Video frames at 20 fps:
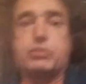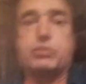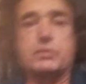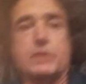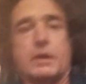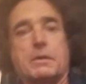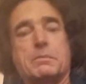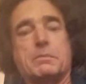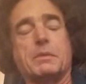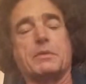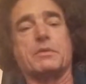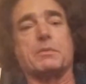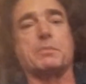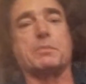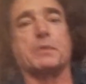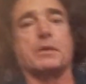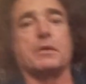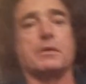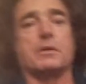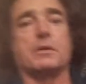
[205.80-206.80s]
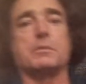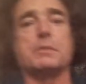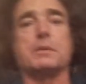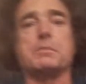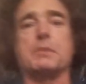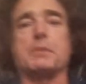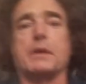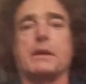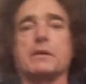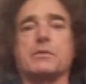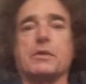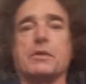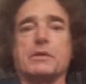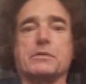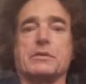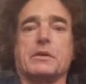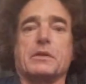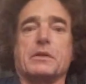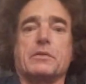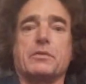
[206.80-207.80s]
I messed up there a little bit, but I
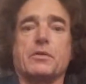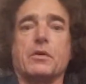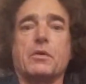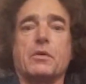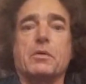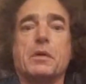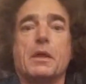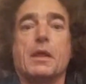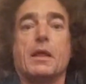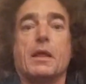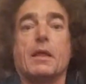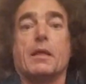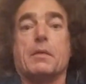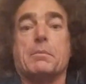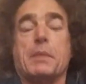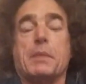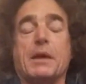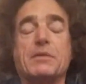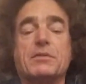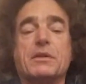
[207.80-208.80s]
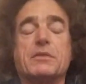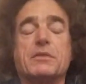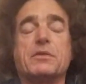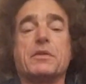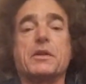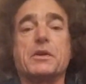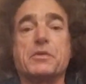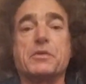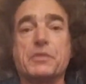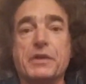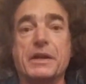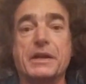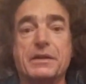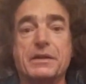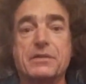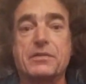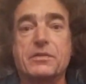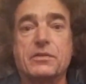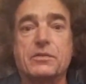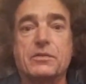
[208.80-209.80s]
corrected it. So basically to the
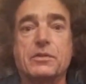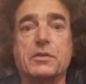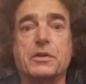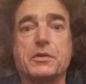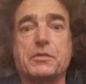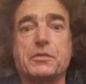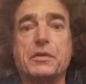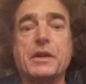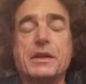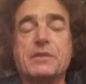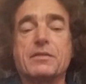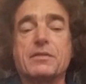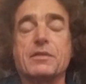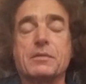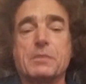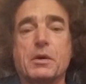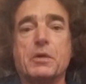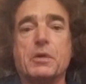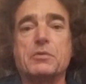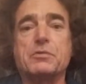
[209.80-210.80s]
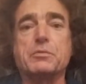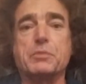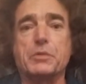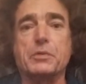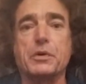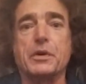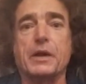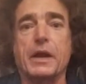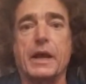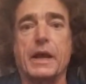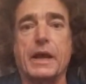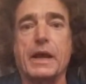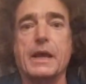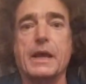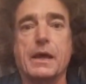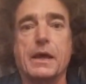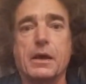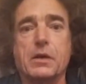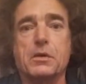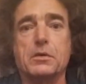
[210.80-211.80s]
Greeks, the modes were A
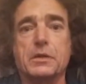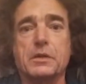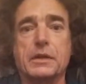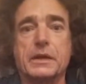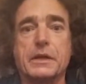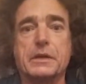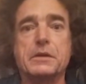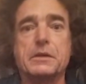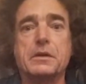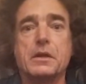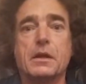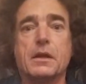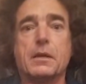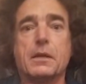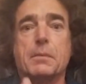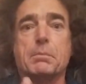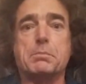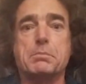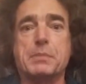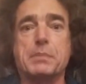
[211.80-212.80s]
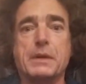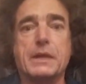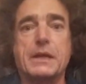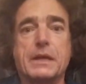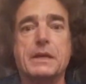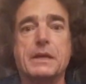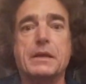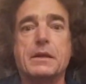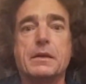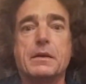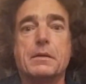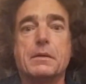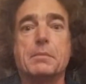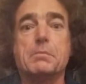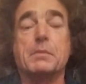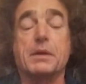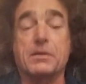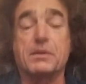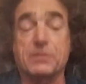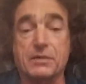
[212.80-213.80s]
Aeolian, B
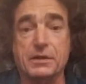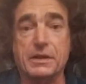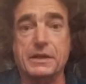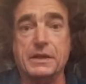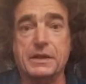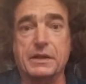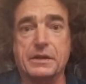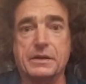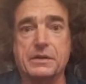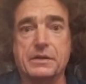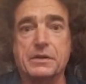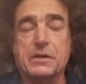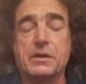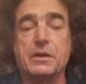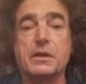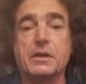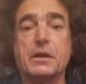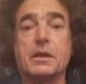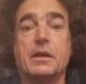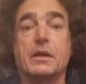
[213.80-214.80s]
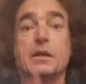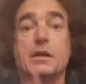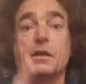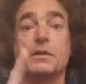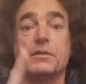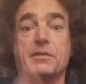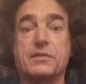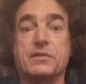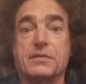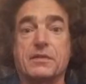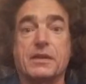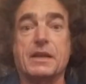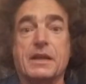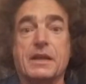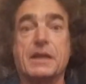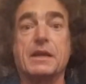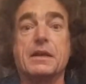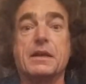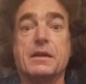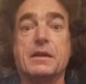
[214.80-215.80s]
Mixolydian,
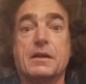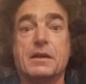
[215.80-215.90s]
C,